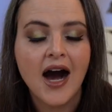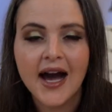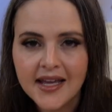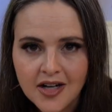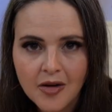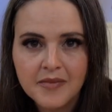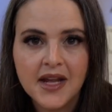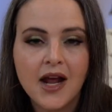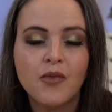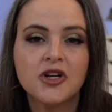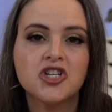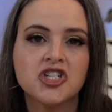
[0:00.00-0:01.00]
item that I
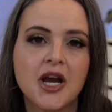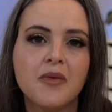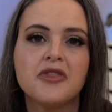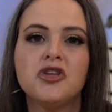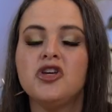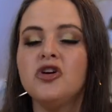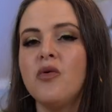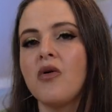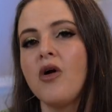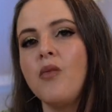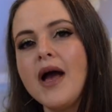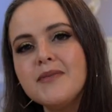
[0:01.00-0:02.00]
want to share with you,
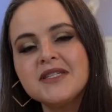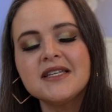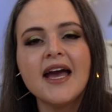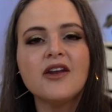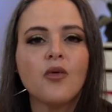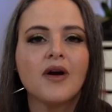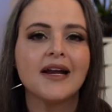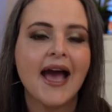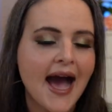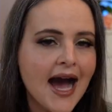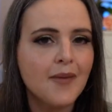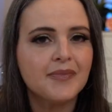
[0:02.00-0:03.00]
or a website or an
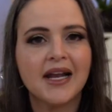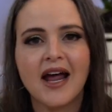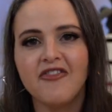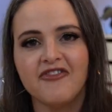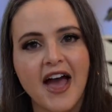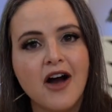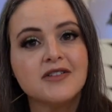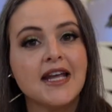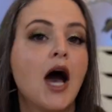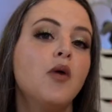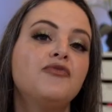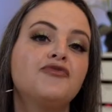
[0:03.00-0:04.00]
app that I've found
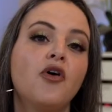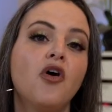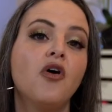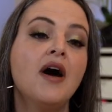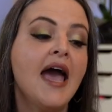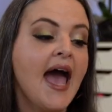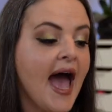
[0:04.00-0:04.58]
helpful.